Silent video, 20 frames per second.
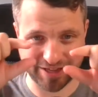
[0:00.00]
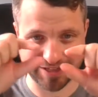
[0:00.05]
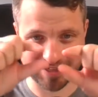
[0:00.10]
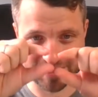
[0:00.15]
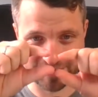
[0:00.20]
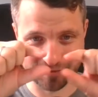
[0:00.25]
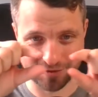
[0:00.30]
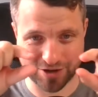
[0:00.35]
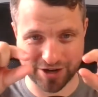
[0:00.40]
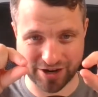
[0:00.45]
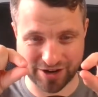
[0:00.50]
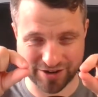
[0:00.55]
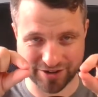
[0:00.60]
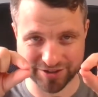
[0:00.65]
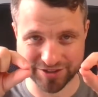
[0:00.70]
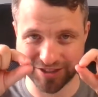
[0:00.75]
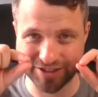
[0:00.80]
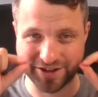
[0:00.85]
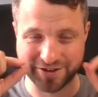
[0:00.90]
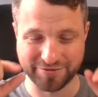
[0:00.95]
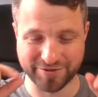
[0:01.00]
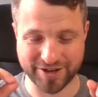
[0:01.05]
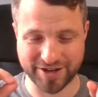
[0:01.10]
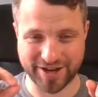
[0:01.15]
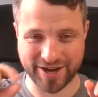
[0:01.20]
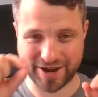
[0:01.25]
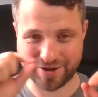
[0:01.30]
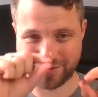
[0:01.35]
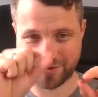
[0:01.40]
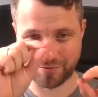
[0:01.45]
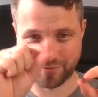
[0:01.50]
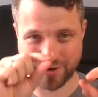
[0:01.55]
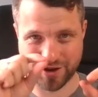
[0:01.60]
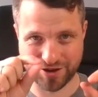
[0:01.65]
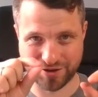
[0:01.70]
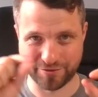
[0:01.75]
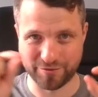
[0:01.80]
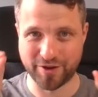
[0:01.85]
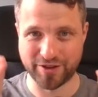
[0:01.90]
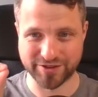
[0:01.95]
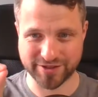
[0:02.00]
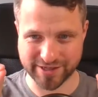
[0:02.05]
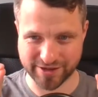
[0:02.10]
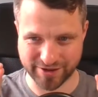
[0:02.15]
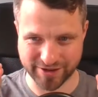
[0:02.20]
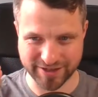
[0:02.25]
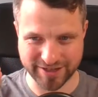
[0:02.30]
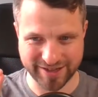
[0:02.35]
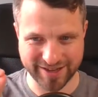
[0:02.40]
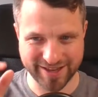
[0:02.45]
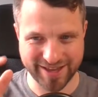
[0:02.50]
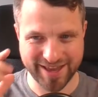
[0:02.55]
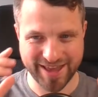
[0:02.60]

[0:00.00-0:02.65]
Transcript: these little cards that I've written out the word on one side